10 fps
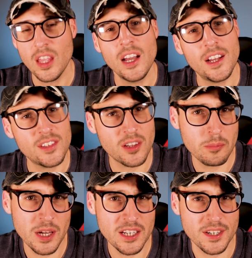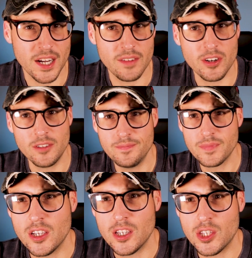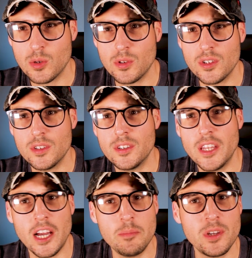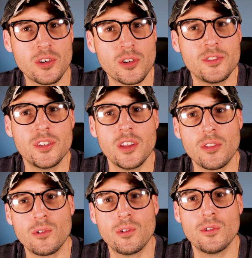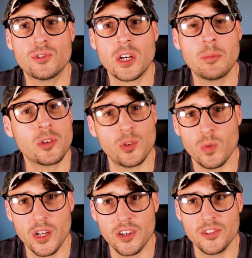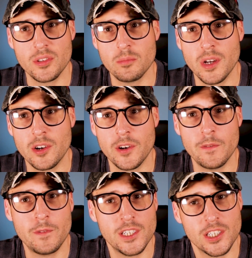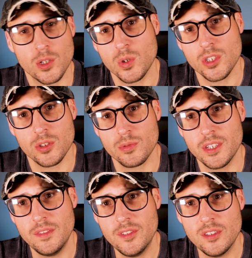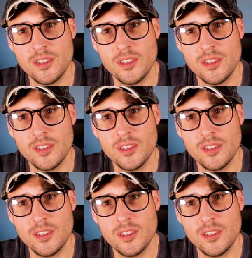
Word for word: As a command diver, you will not be cruising through tropical waters admiring fish and coral reefs.